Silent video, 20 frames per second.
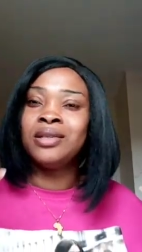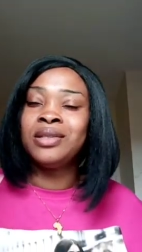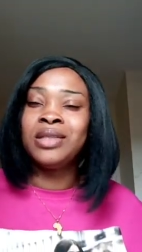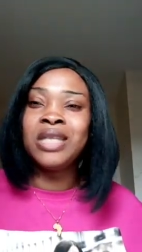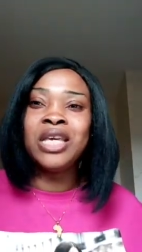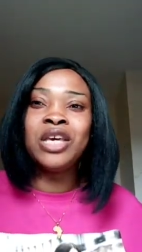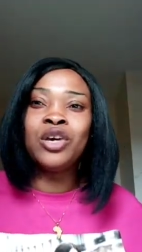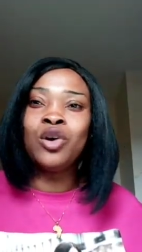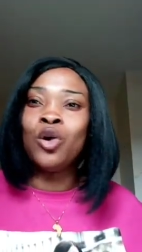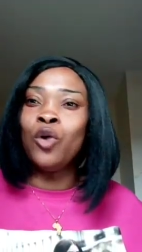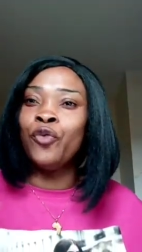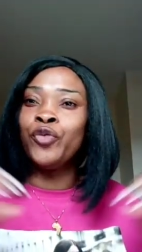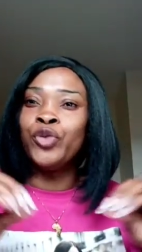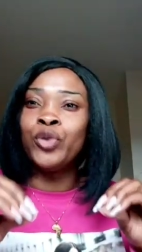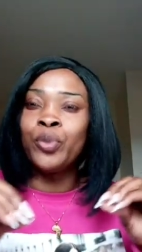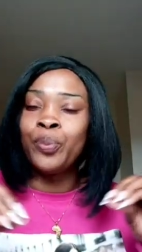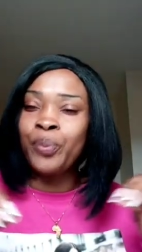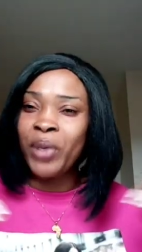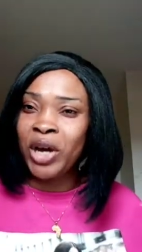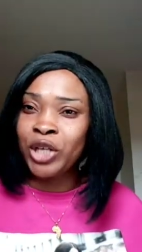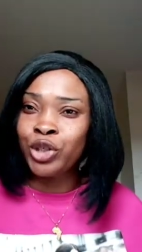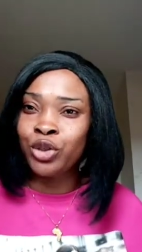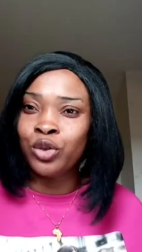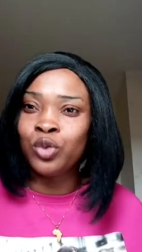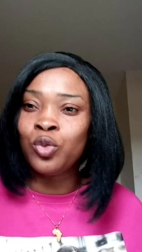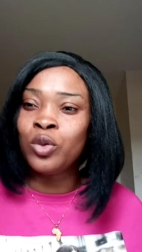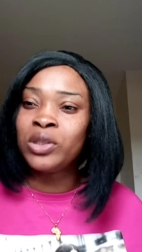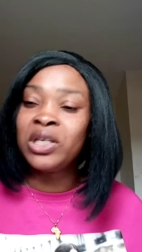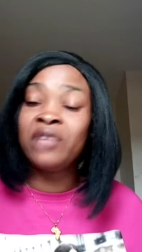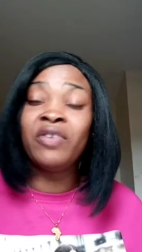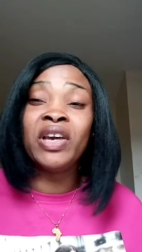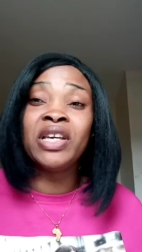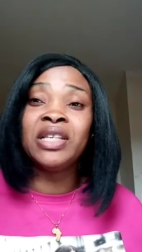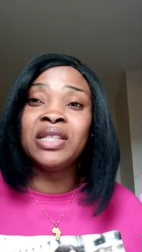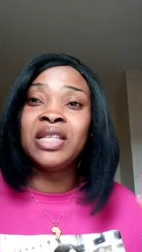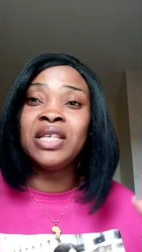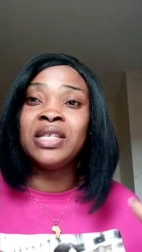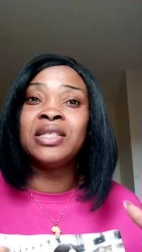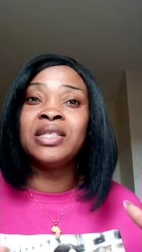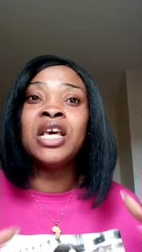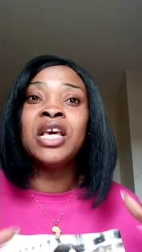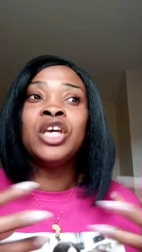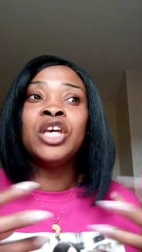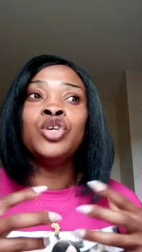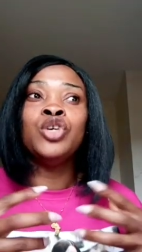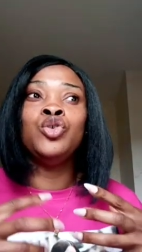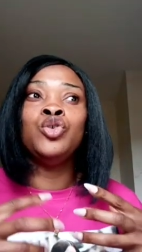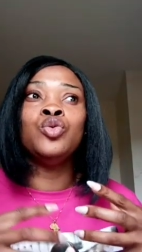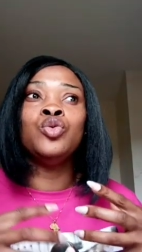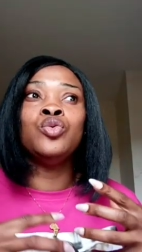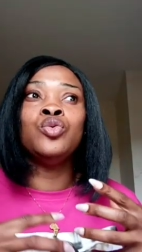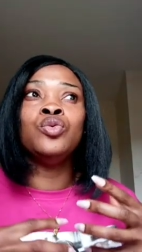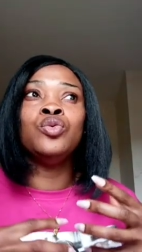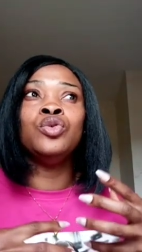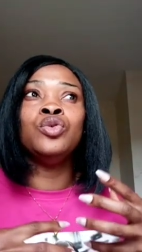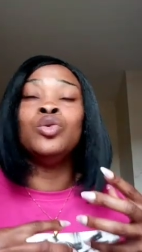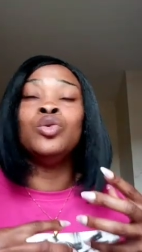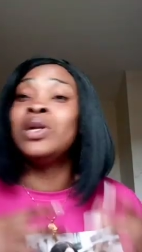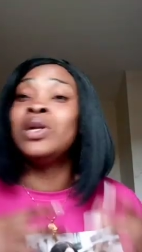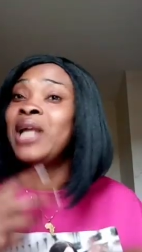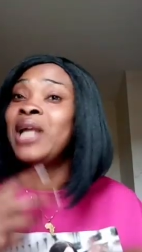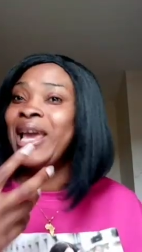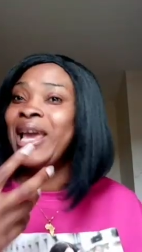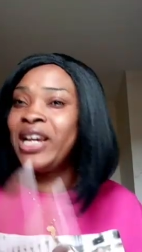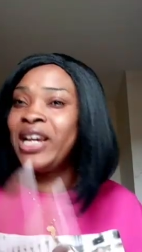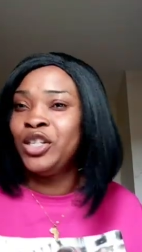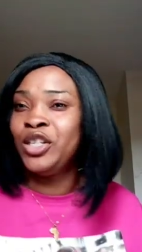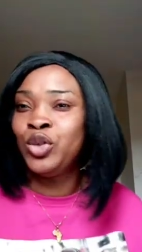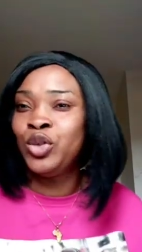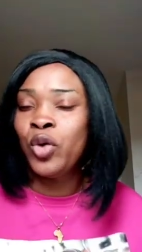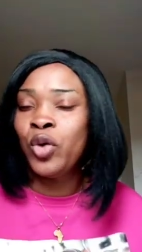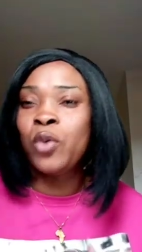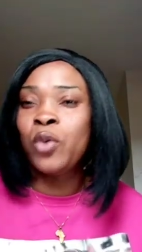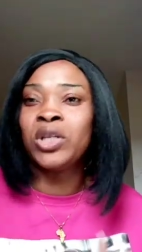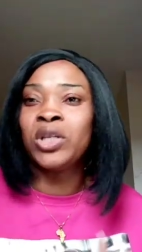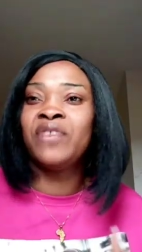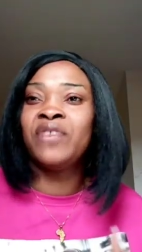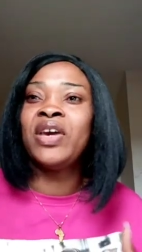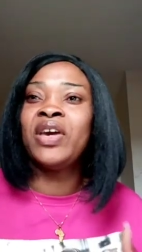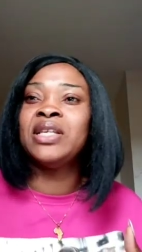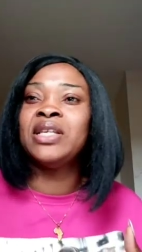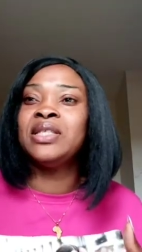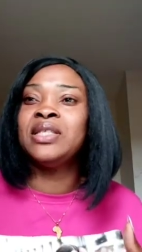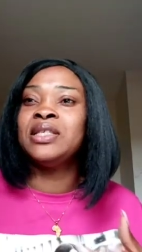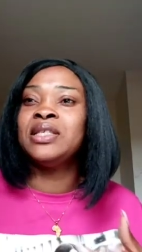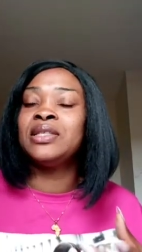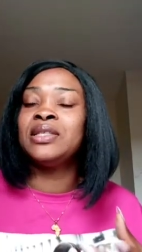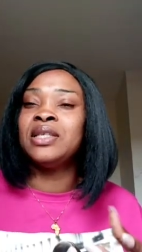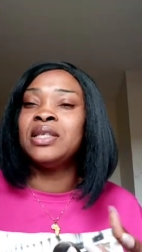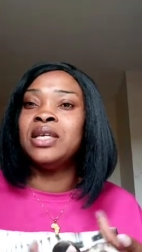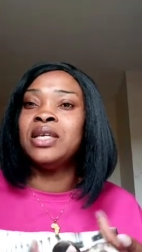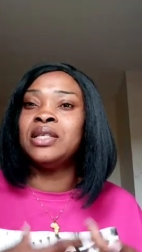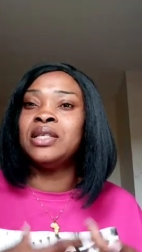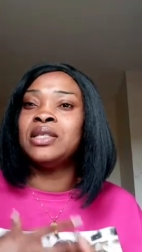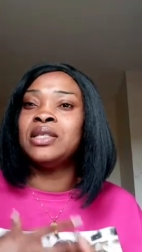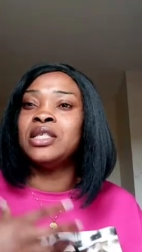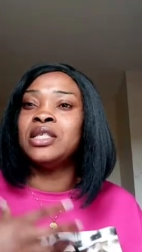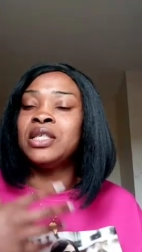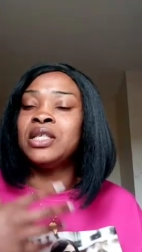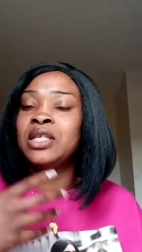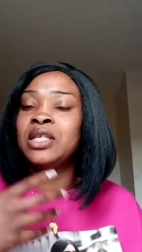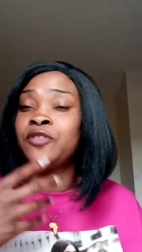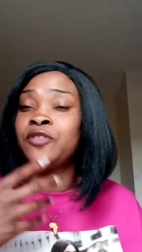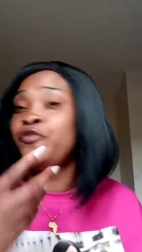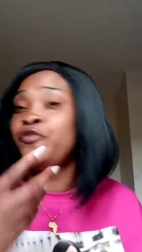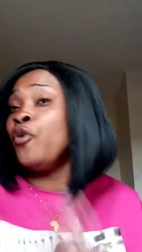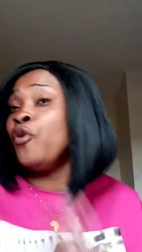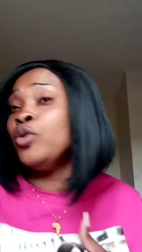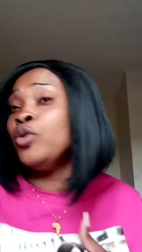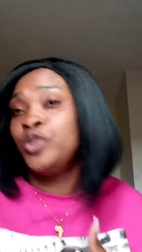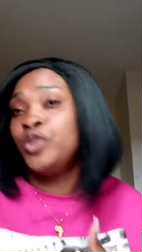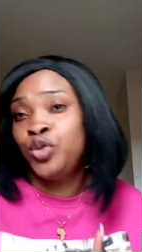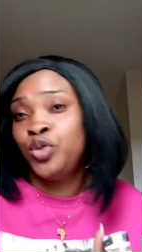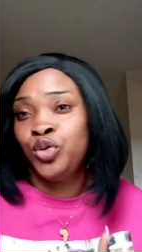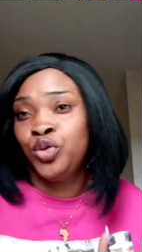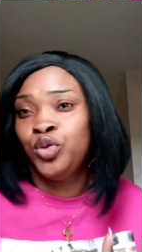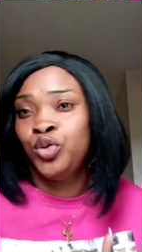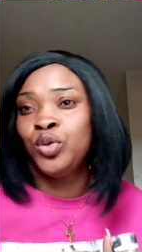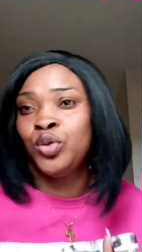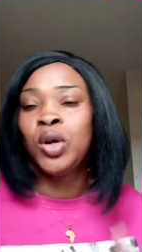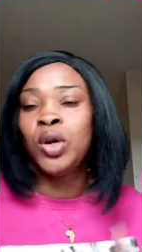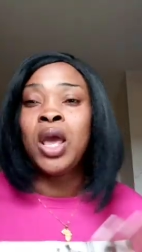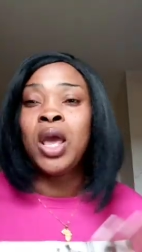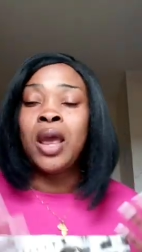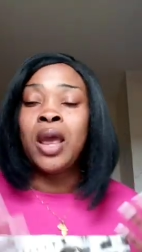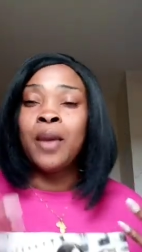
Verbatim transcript: Think of your passion, whatever it is you you like doing, whatever it is it is, is fun to you.